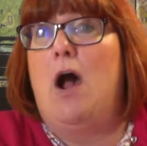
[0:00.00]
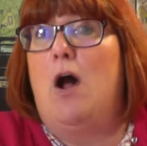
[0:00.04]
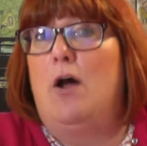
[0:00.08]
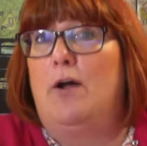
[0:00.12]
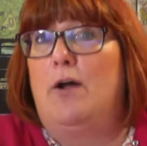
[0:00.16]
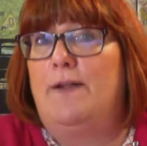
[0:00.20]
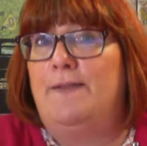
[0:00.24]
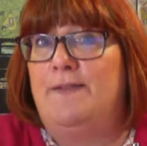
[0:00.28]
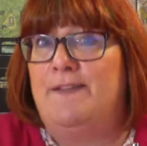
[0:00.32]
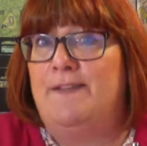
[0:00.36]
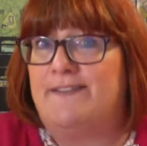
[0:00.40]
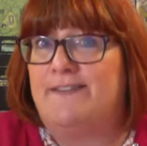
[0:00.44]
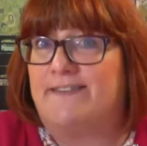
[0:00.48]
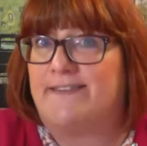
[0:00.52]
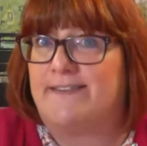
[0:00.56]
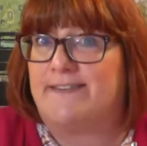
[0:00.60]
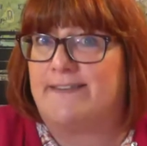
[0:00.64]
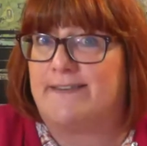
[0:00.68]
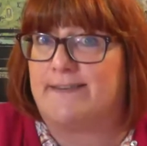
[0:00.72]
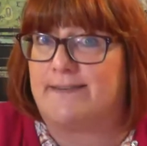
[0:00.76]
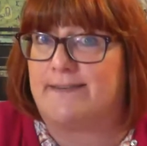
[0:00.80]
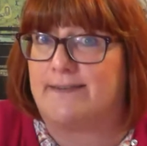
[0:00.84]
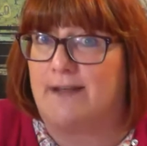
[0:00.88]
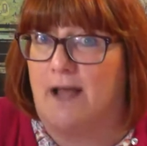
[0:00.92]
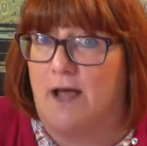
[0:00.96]
In the
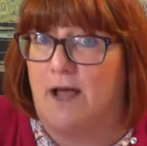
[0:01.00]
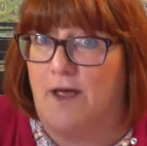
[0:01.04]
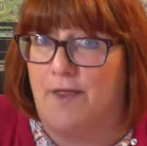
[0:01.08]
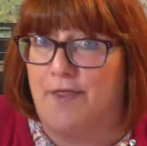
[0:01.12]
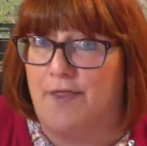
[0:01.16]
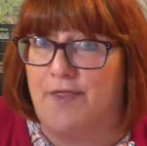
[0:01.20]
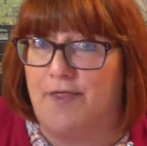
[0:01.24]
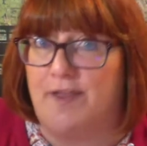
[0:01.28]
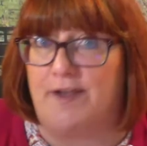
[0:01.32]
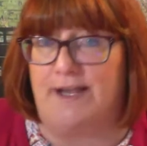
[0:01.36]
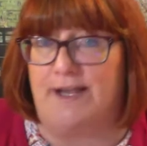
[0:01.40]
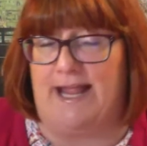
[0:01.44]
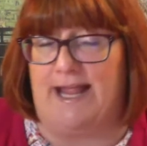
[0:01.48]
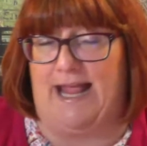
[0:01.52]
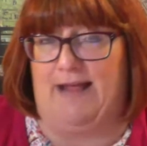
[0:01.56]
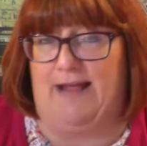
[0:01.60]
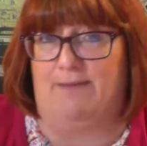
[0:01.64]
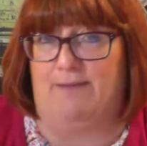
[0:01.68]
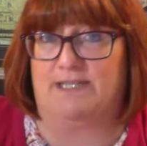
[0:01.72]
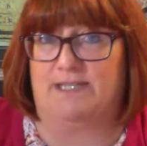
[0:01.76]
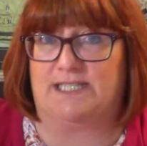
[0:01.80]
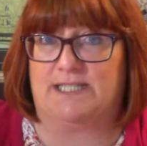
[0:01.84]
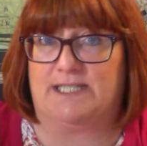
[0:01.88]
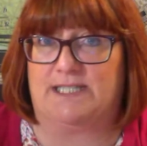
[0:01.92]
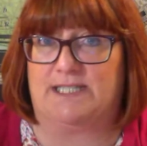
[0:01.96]
southern
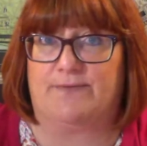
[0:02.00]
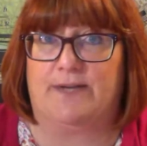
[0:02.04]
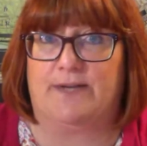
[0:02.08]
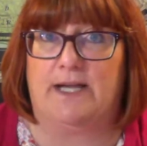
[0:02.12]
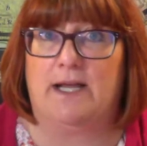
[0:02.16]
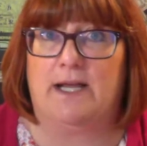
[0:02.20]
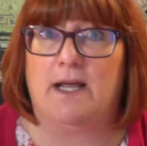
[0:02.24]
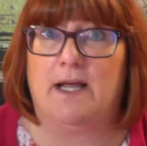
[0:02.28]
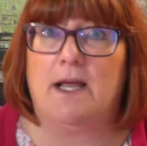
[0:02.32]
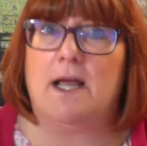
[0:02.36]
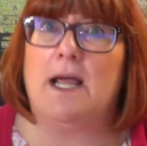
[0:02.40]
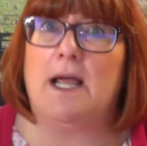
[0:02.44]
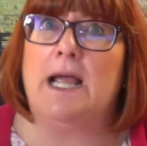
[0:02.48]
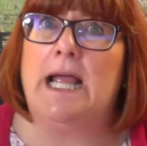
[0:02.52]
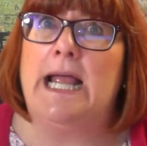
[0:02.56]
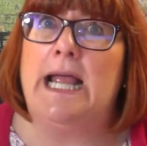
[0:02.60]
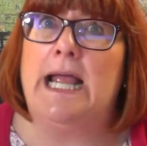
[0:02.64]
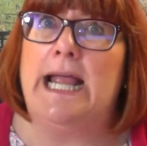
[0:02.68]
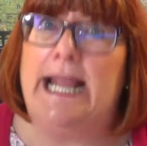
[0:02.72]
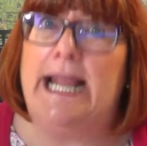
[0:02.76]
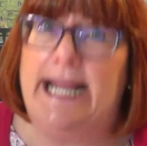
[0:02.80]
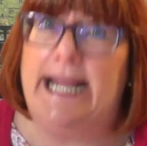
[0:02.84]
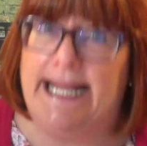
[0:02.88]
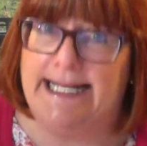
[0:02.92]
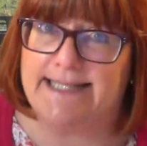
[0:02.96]
hemisphere,
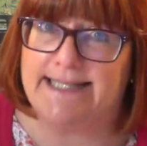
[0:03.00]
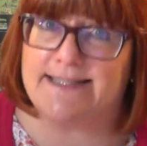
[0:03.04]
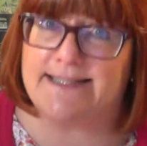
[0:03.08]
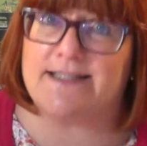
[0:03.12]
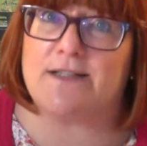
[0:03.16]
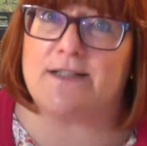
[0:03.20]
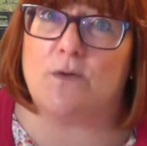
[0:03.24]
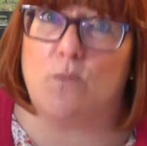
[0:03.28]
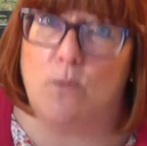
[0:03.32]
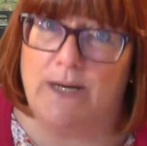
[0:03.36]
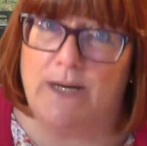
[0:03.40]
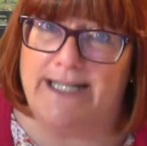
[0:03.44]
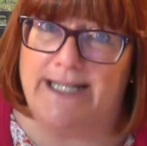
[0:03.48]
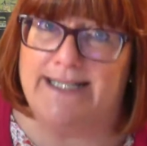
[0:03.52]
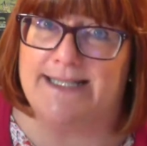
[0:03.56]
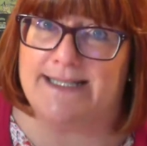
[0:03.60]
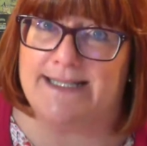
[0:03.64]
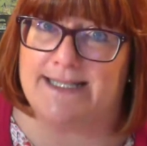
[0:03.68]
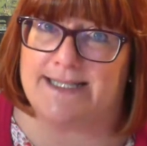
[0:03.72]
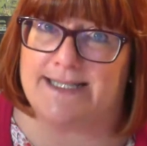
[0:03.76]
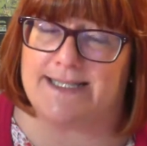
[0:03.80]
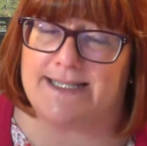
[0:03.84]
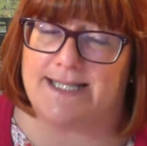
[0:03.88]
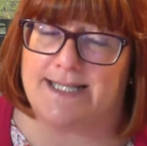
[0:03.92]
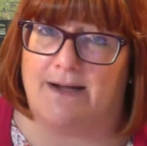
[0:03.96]
it's the
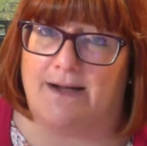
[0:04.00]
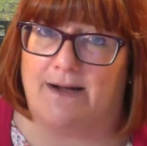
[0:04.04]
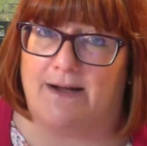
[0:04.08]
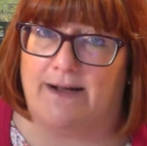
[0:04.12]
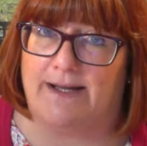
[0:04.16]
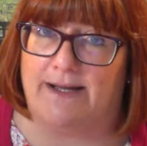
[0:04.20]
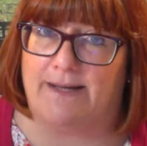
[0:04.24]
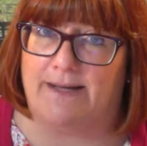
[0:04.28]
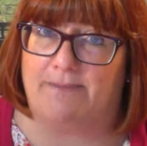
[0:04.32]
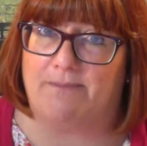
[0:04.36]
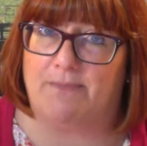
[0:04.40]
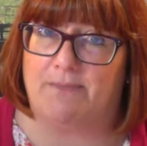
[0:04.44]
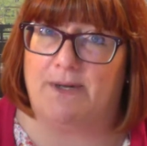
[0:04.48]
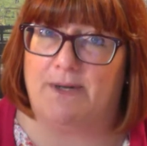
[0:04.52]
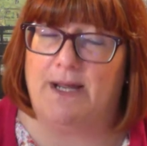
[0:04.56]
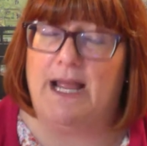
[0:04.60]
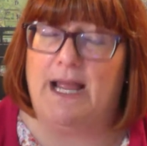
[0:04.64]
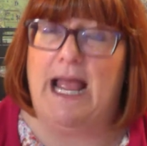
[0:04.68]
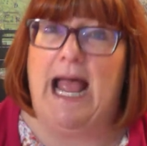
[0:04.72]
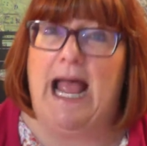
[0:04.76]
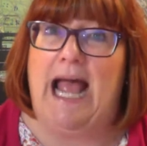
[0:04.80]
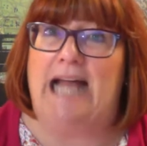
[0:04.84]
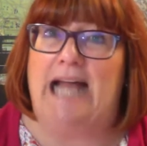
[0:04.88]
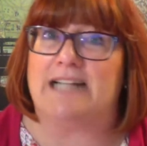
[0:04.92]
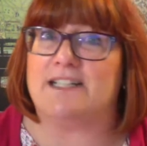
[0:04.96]
winter time.
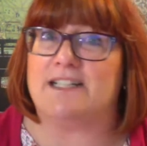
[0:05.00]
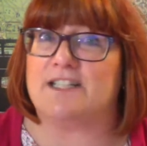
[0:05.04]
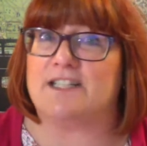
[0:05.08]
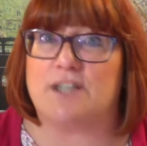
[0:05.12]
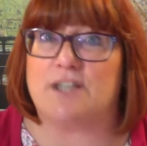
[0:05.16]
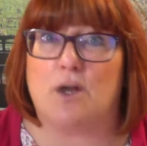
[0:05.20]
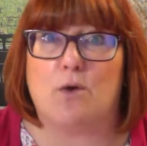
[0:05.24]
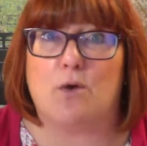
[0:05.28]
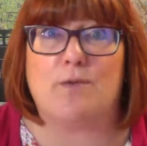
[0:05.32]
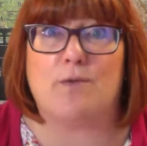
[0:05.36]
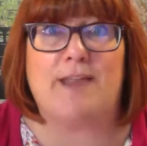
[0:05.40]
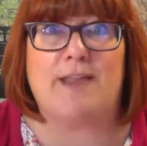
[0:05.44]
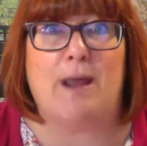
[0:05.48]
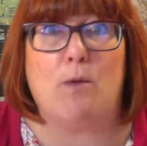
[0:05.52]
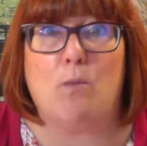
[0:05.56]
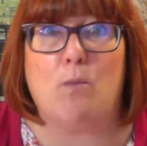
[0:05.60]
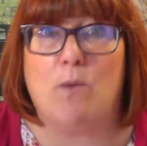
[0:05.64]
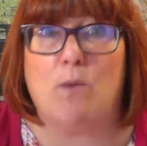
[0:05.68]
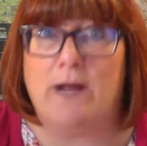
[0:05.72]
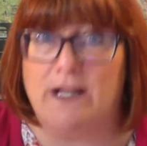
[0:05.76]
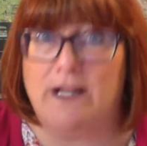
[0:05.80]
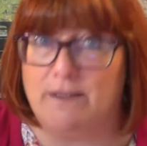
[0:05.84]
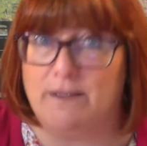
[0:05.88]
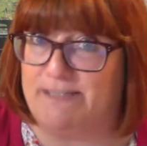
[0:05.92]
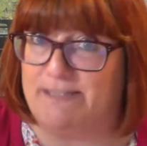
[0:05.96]
And so there
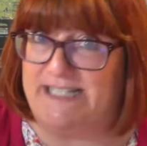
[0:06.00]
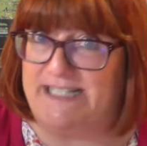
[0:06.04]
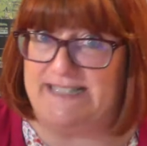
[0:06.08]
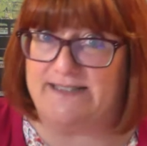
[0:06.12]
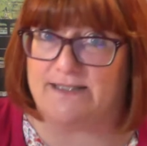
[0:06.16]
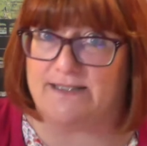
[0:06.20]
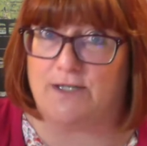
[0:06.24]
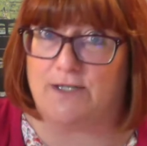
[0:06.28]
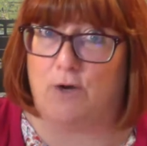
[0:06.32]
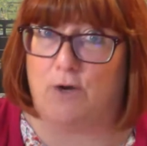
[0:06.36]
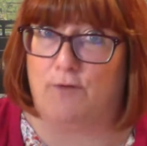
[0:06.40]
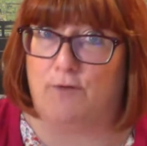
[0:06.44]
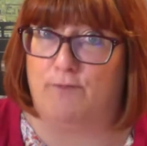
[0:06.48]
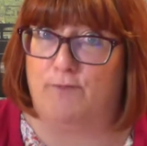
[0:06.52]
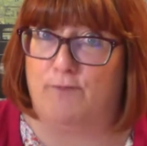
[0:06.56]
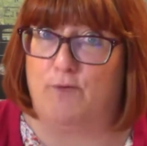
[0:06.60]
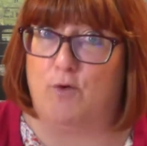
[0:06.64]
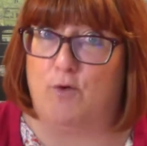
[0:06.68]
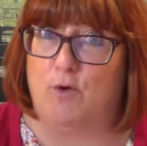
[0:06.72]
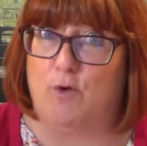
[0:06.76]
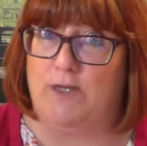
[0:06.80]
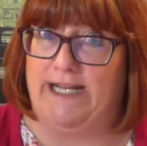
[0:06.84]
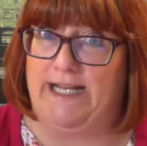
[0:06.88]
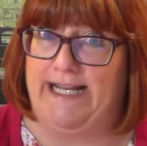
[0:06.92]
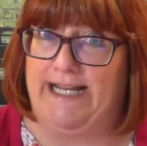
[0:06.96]
will be snow
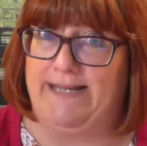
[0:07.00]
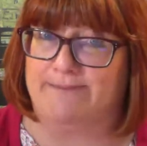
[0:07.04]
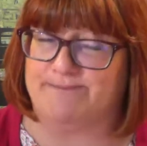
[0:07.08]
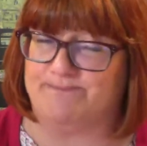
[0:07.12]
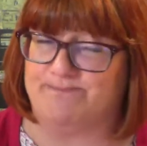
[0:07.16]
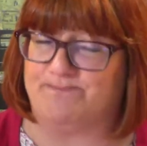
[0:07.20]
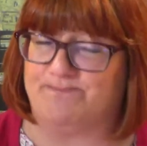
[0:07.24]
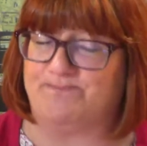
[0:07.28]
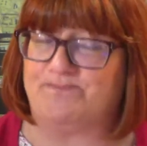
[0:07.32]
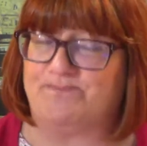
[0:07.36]
falling.